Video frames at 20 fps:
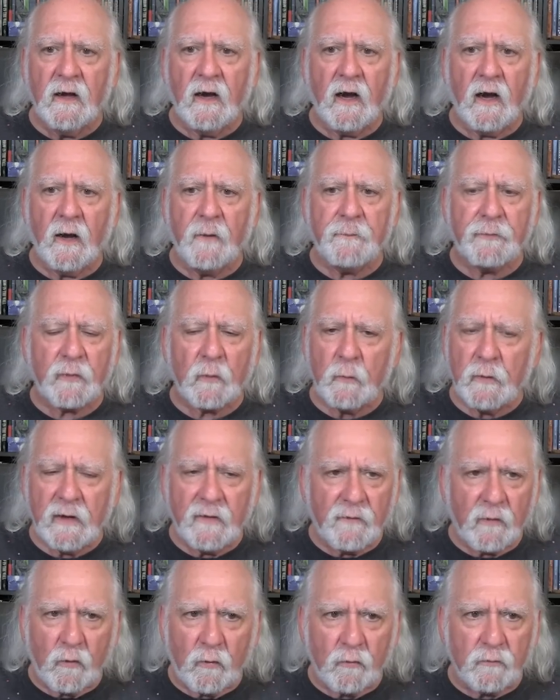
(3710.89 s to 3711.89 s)
Um, we
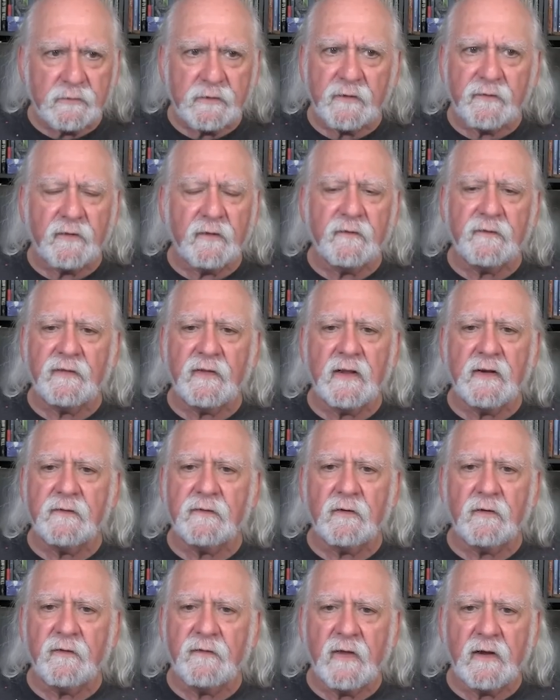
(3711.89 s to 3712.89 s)
have a whole different different
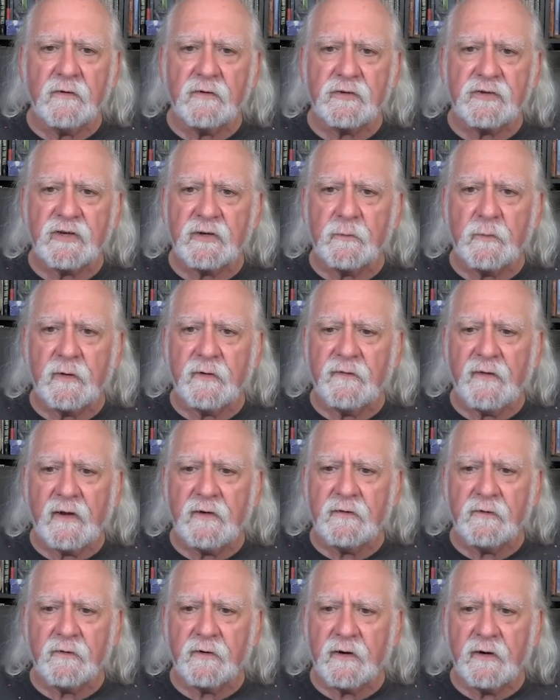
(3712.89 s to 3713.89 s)
flavor of energy we've
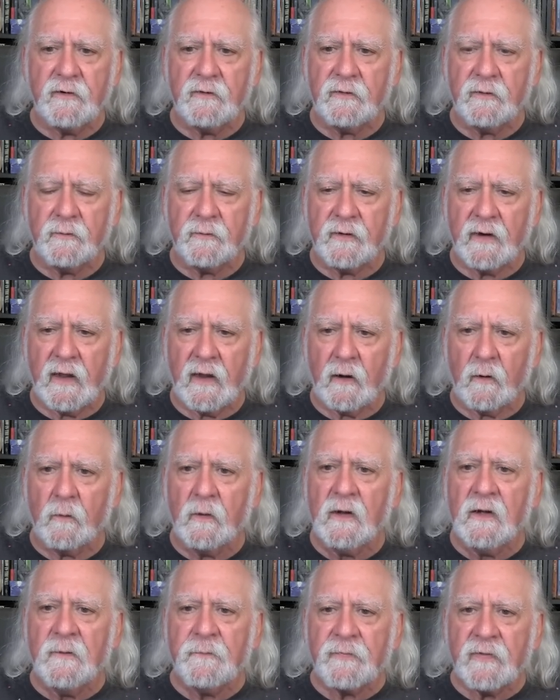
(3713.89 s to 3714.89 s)
entered into now,
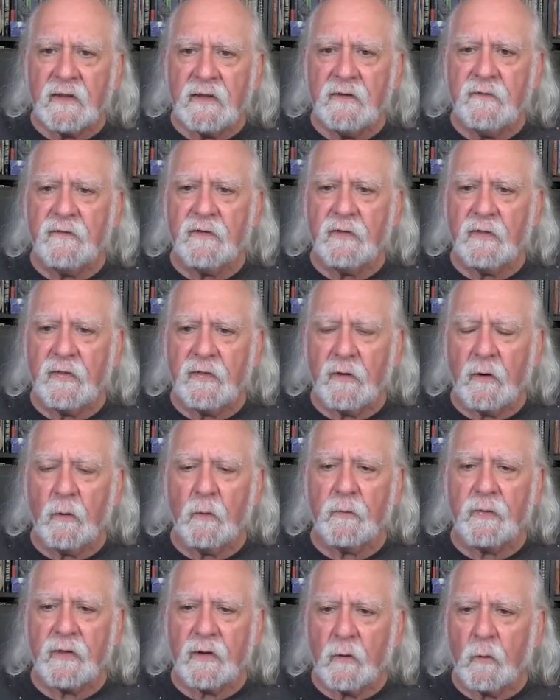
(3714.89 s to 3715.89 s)
even
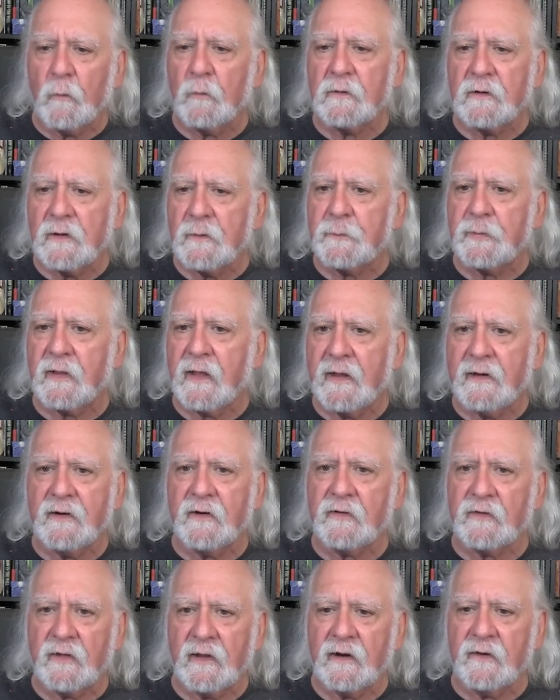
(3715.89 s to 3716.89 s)
though the only
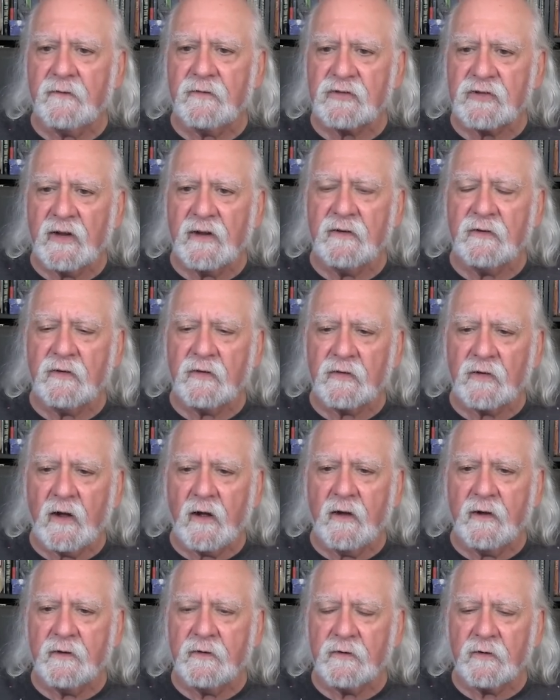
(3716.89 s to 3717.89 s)
planets that have changed
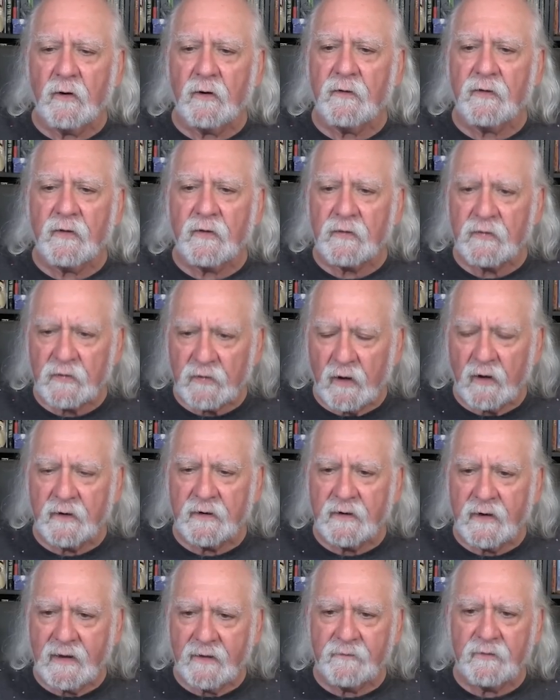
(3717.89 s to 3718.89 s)
signs are the
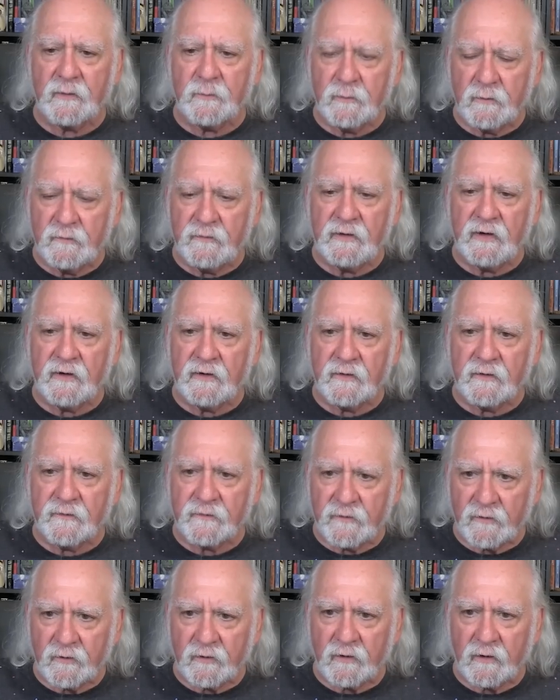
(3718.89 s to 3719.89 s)
sun having moved into
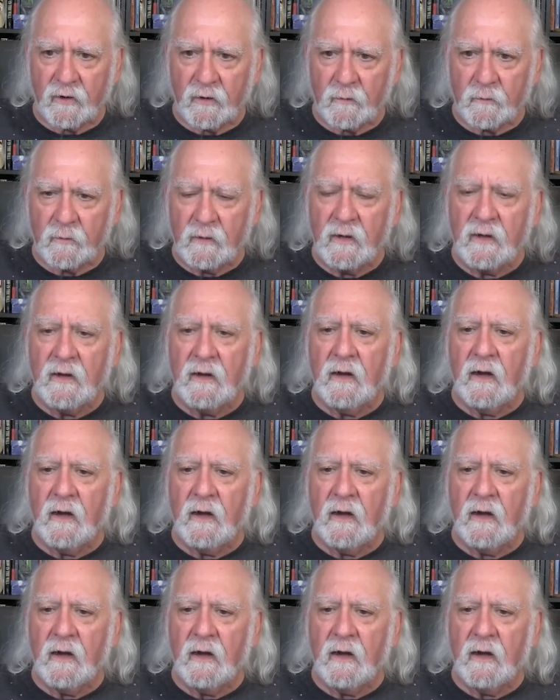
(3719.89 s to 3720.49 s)
Virgo